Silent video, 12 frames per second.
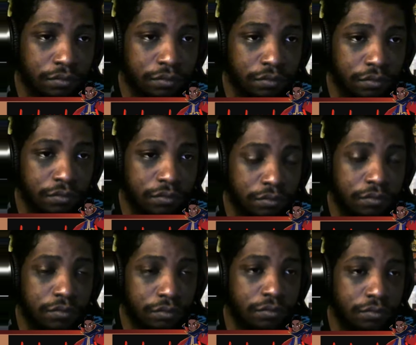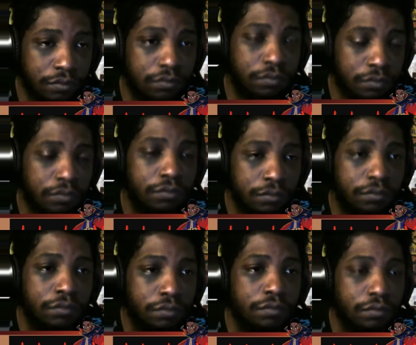
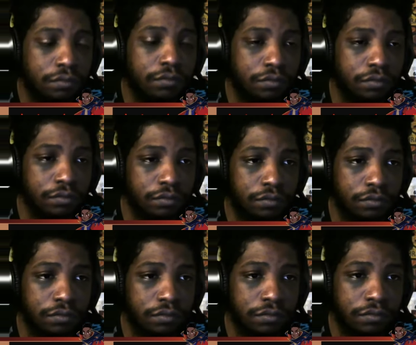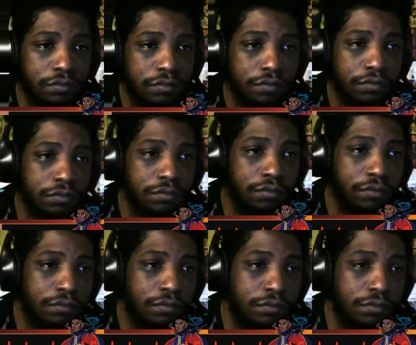
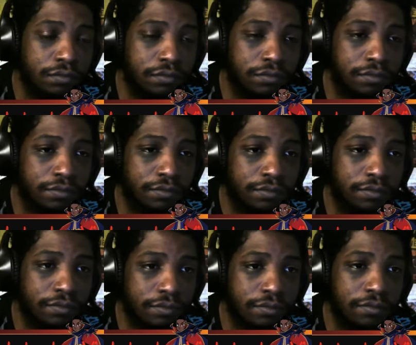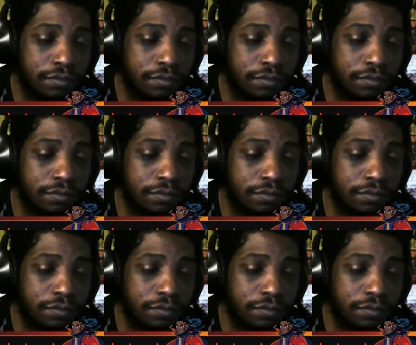This person isn't speaking.